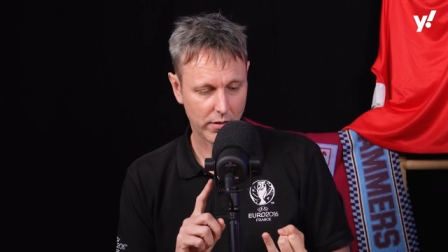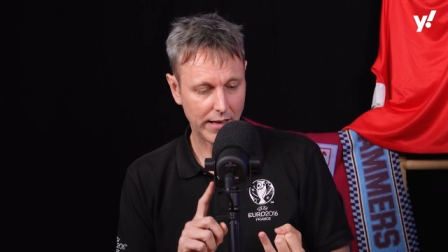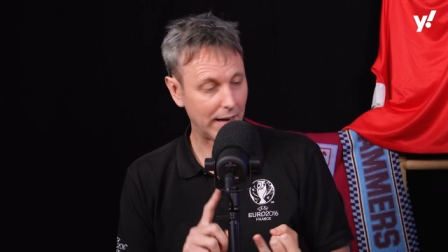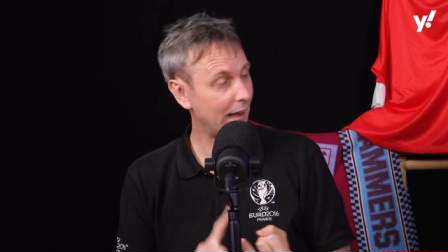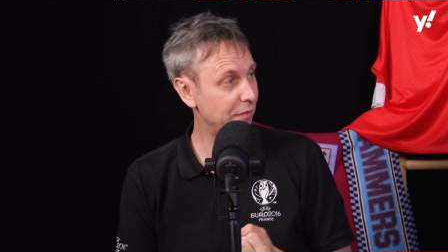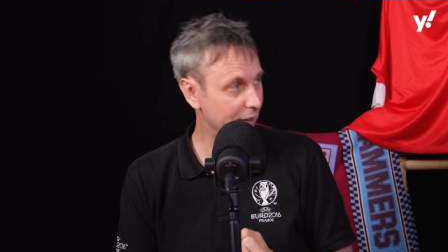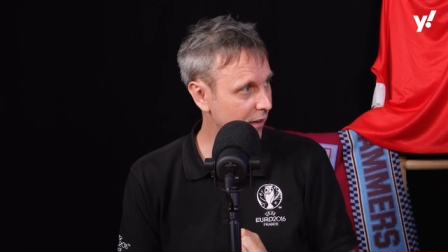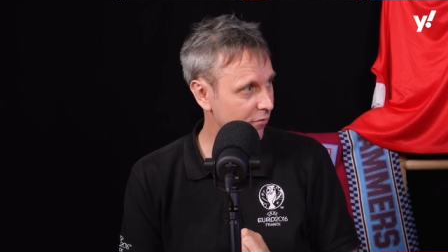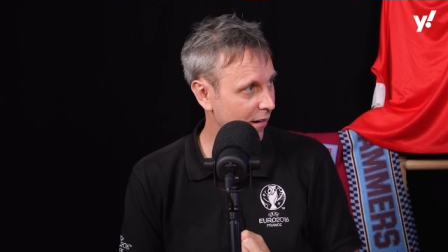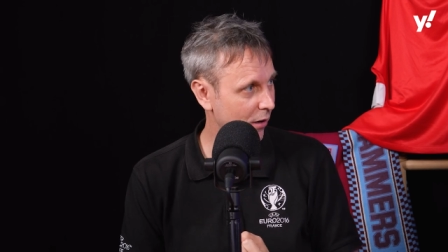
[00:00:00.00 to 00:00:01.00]
He'll have the
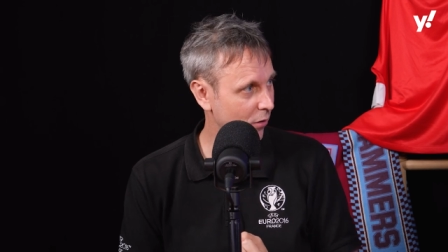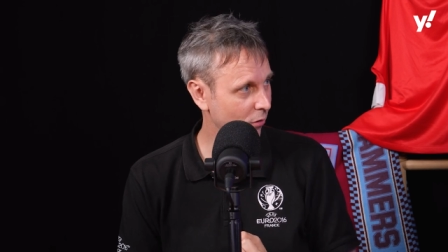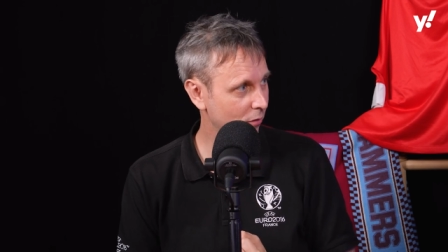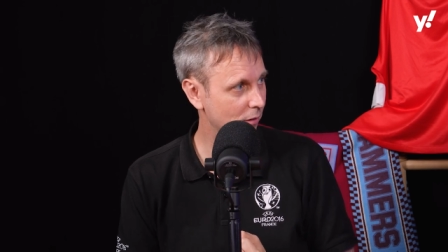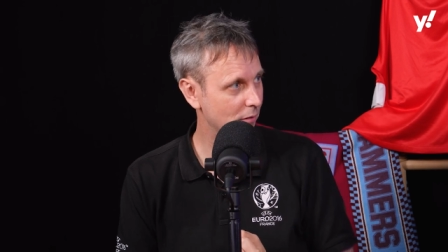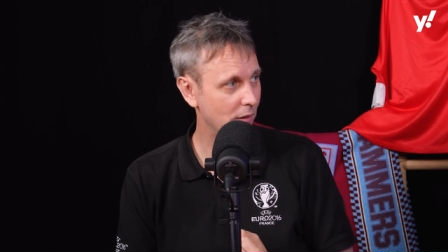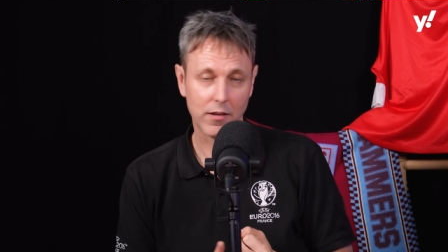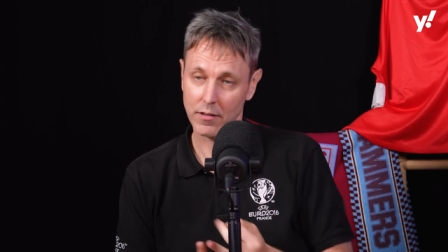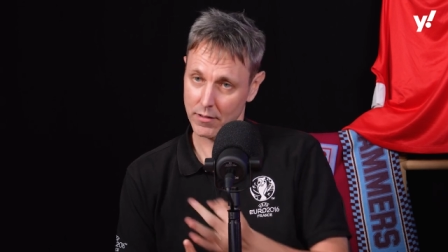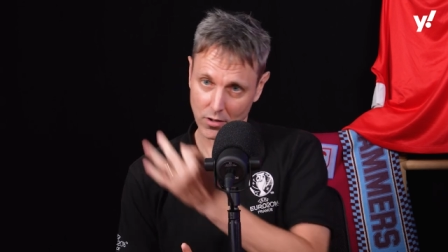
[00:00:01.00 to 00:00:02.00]
England record
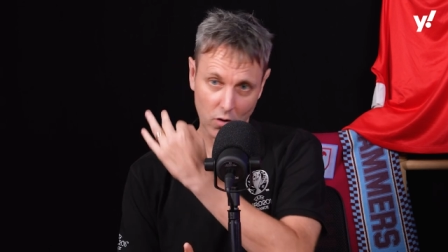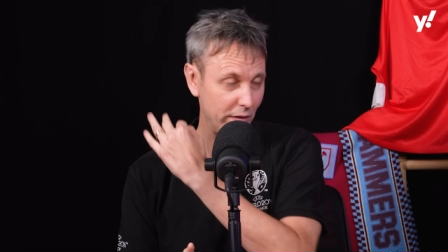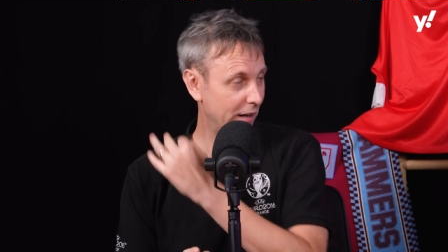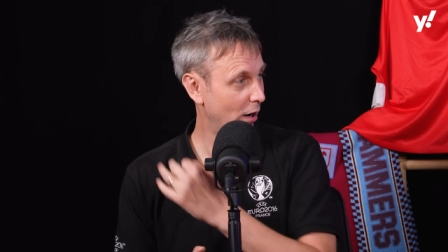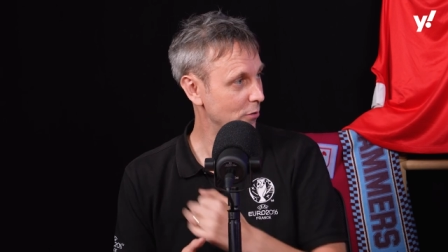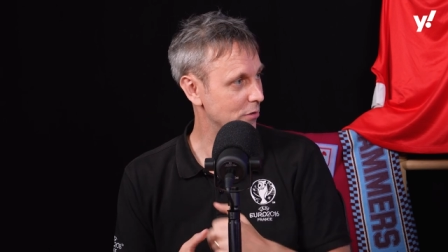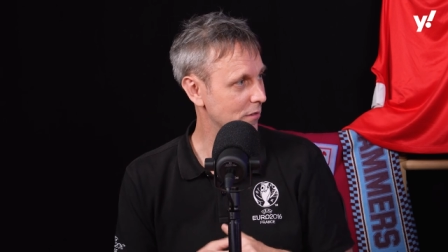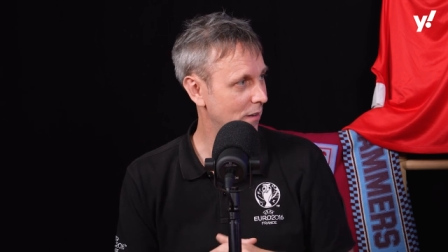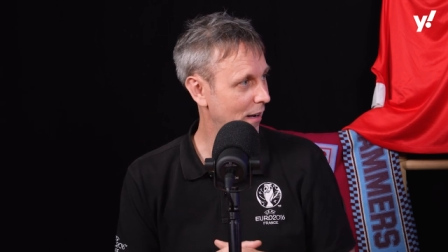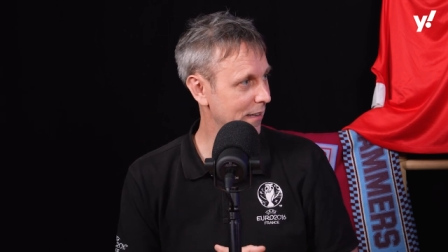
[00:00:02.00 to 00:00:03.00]
off he
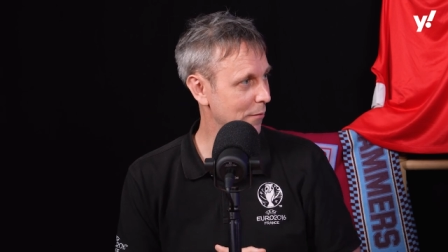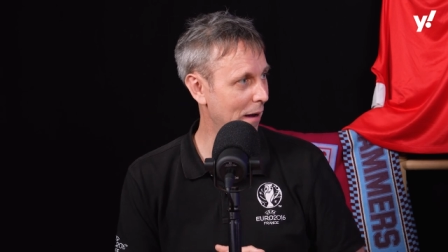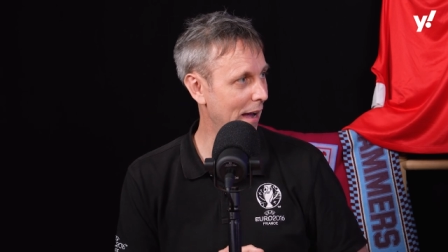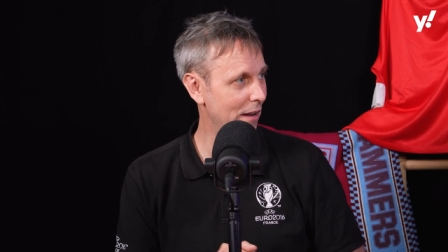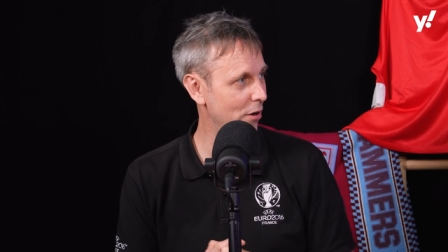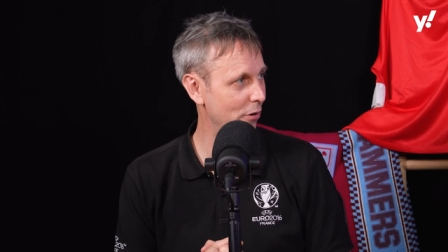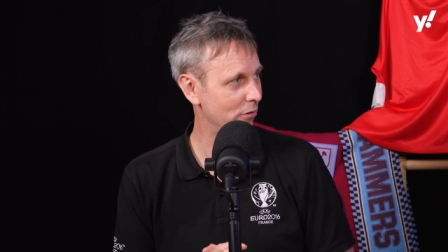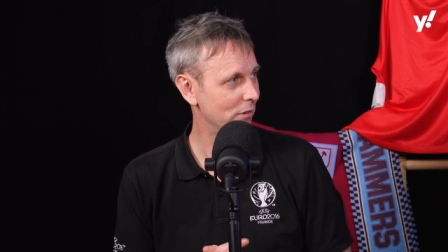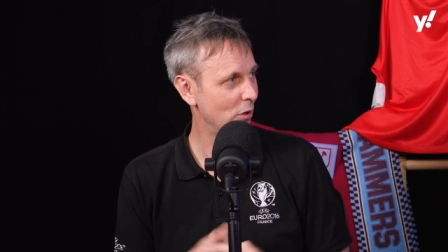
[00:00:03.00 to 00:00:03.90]
goes. I think Man U,